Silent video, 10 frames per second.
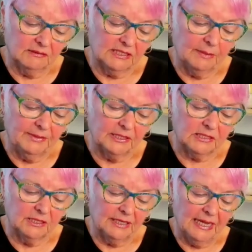
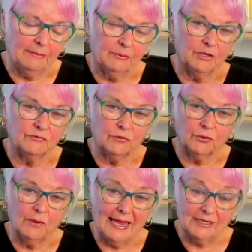something's going to happen where you've got
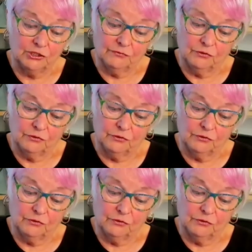to act.